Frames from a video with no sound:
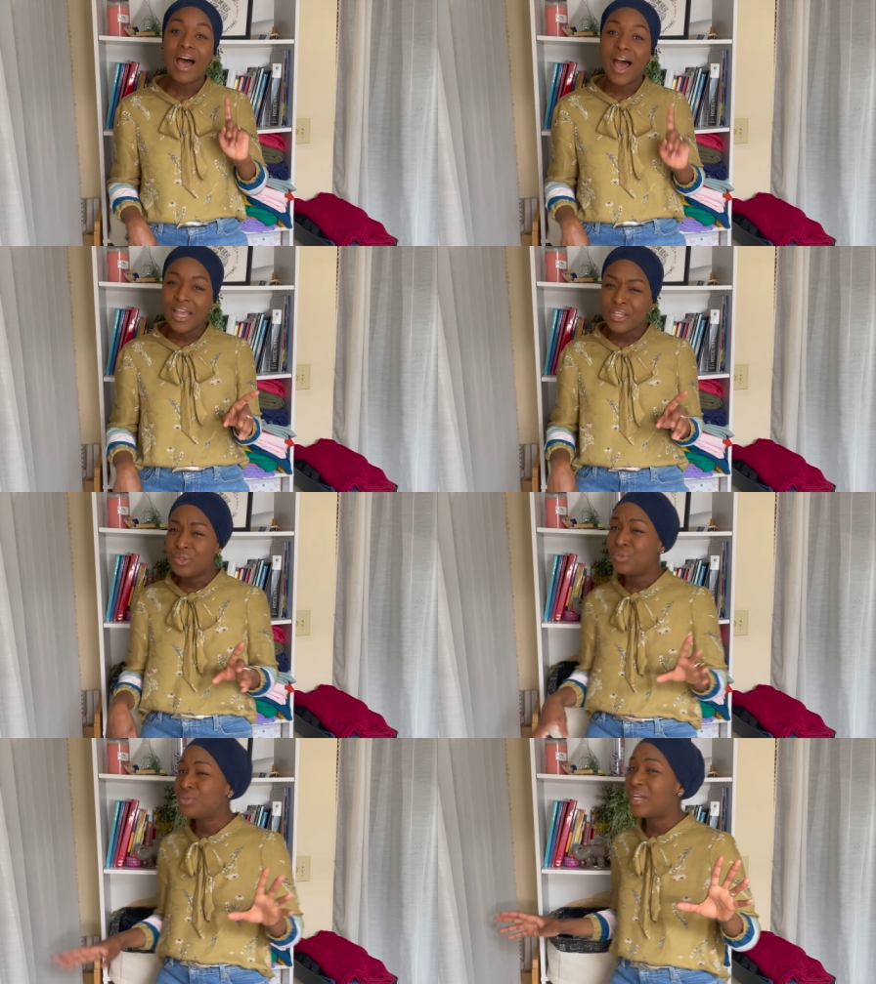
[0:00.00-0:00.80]
I
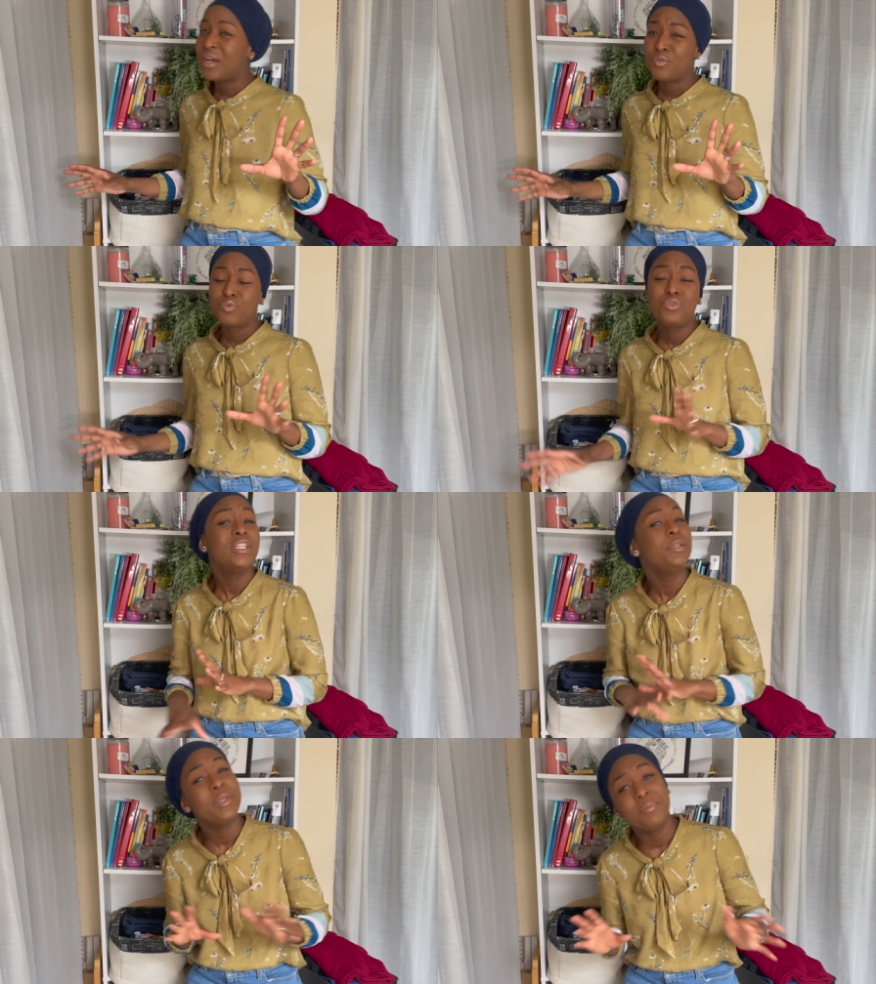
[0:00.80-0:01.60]
used a
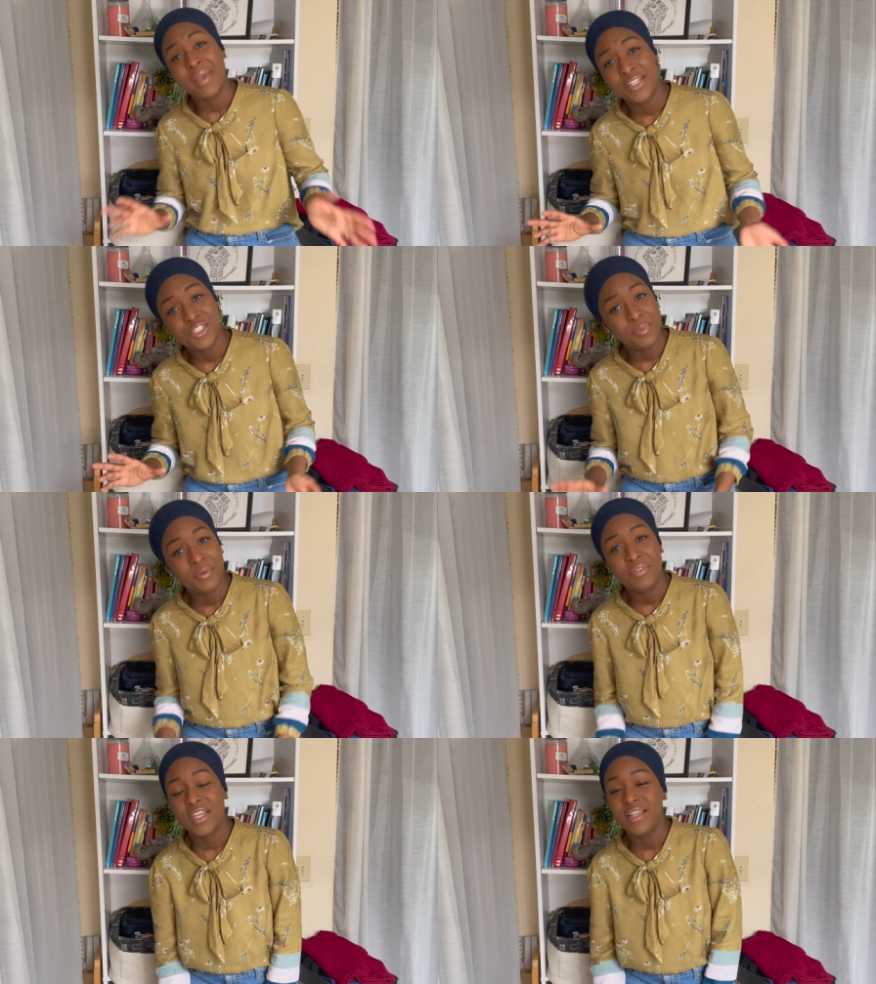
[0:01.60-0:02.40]
really big mashup
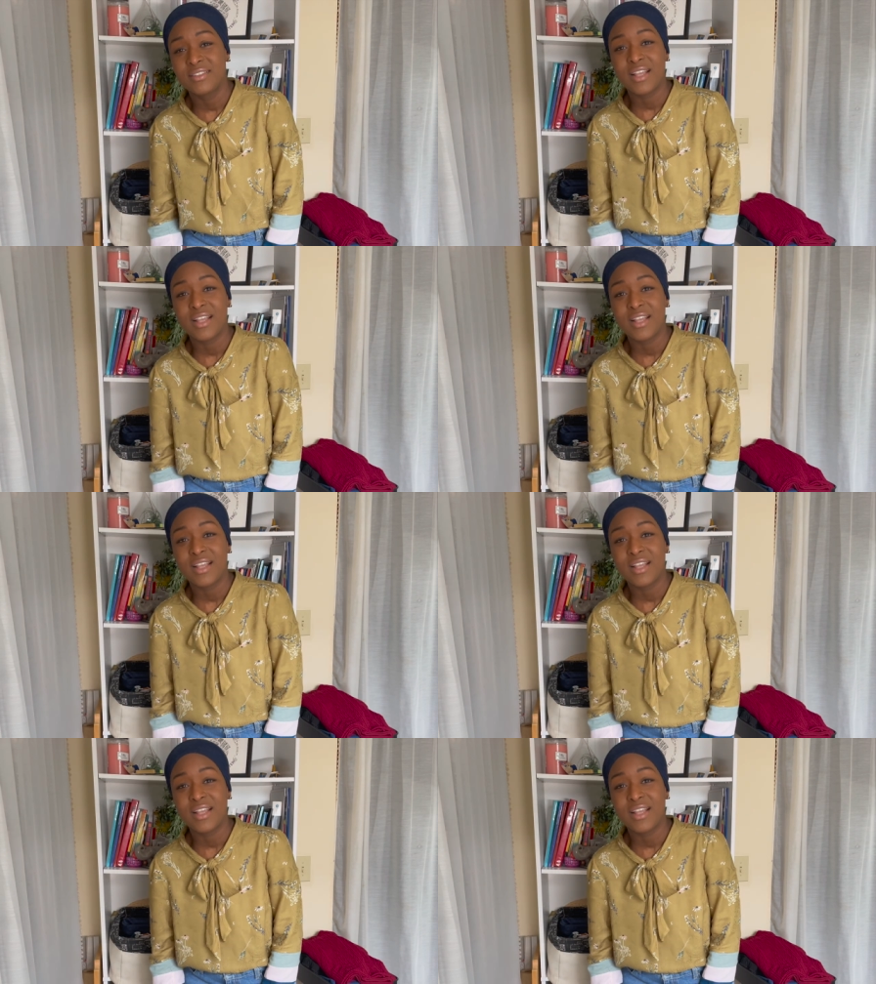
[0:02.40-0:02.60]
of things.